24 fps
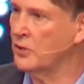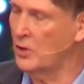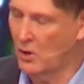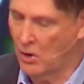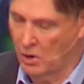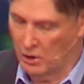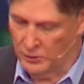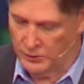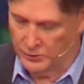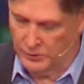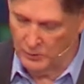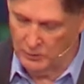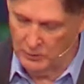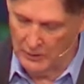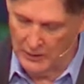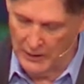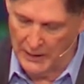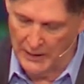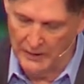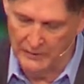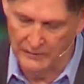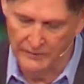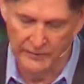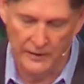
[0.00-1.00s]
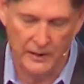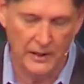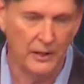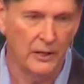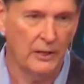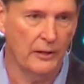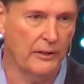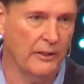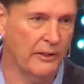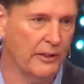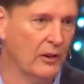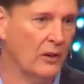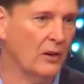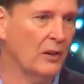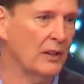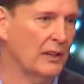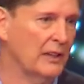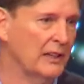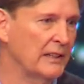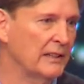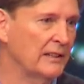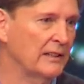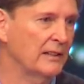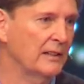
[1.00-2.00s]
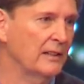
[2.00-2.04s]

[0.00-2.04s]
to also love thoroughly.